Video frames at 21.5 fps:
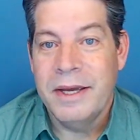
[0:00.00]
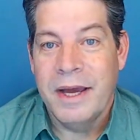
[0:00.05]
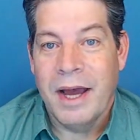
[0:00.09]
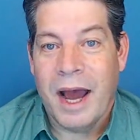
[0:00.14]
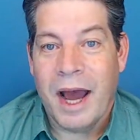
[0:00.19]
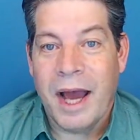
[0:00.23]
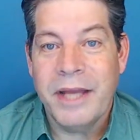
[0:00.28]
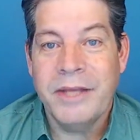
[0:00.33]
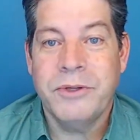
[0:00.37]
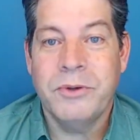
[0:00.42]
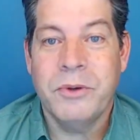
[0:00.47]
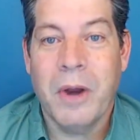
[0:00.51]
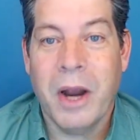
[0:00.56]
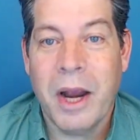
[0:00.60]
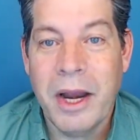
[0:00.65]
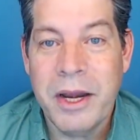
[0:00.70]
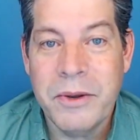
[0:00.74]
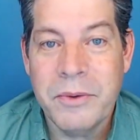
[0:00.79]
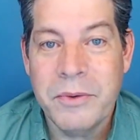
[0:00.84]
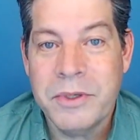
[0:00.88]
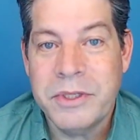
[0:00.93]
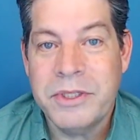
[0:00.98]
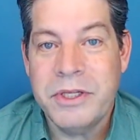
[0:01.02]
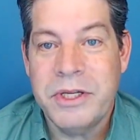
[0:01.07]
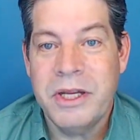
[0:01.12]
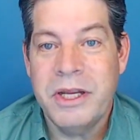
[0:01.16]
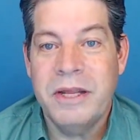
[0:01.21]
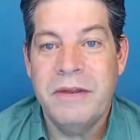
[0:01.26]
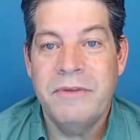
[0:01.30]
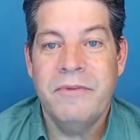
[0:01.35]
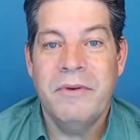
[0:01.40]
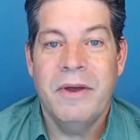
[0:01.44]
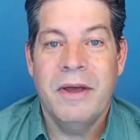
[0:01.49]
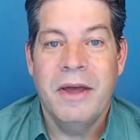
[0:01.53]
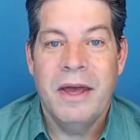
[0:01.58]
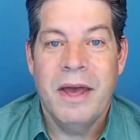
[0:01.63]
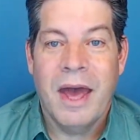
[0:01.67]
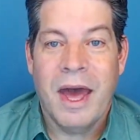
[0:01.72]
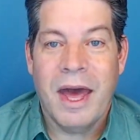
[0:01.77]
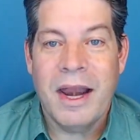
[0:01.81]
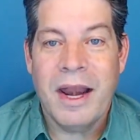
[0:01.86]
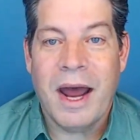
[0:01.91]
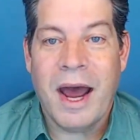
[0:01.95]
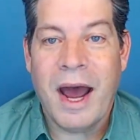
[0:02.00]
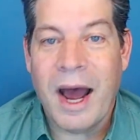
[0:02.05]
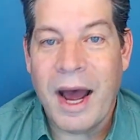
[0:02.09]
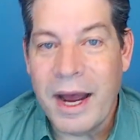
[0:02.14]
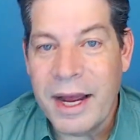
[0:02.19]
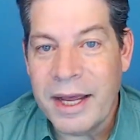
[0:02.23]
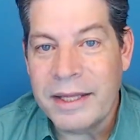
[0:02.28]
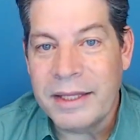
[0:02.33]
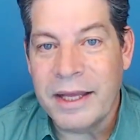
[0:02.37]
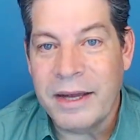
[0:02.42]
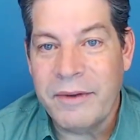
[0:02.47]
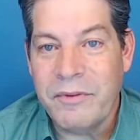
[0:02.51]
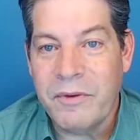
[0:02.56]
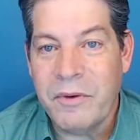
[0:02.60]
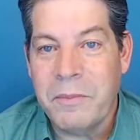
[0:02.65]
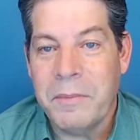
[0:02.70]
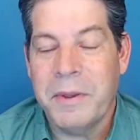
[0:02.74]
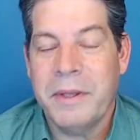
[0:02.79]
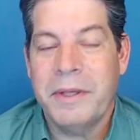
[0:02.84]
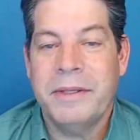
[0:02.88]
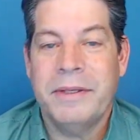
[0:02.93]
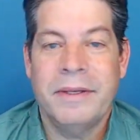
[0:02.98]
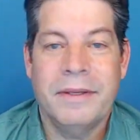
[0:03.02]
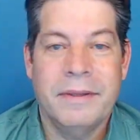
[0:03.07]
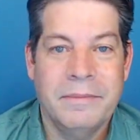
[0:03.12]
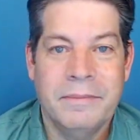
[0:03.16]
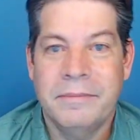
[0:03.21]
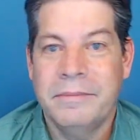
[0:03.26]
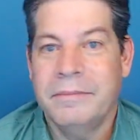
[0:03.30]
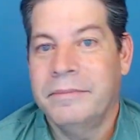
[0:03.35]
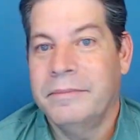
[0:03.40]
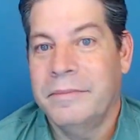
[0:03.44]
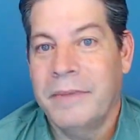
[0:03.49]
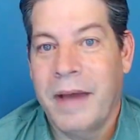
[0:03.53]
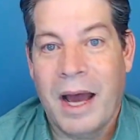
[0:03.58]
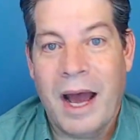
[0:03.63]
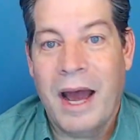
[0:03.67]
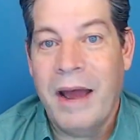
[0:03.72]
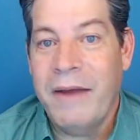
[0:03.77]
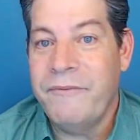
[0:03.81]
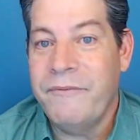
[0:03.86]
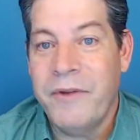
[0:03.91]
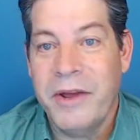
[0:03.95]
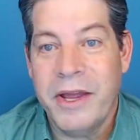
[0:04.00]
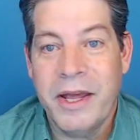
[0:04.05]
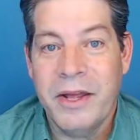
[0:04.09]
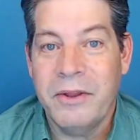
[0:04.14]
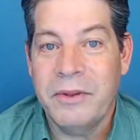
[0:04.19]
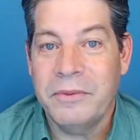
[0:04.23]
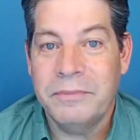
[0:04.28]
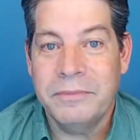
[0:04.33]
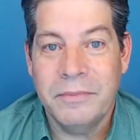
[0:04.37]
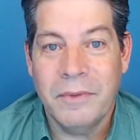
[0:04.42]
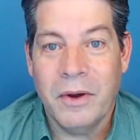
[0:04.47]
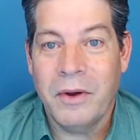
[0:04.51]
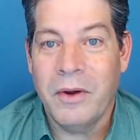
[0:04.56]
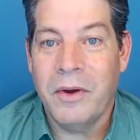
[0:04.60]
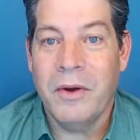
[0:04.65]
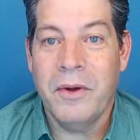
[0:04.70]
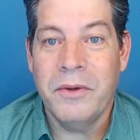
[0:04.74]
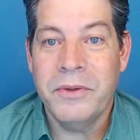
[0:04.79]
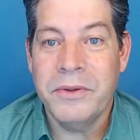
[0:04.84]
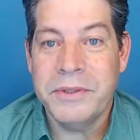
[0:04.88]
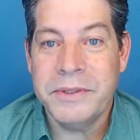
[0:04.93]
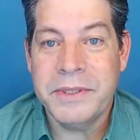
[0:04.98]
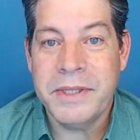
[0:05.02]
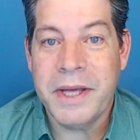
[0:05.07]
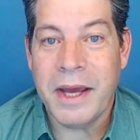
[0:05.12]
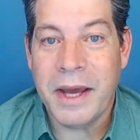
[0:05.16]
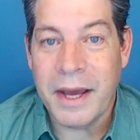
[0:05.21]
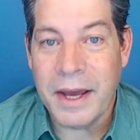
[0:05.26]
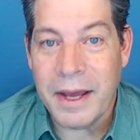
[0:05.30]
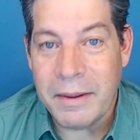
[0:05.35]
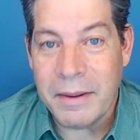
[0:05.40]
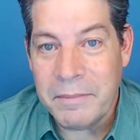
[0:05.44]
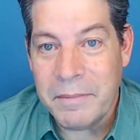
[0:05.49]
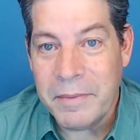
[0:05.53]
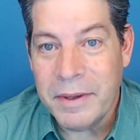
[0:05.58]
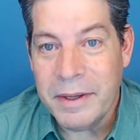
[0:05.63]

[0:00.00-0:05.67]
I try to achieve at a high level, but I fail all the time.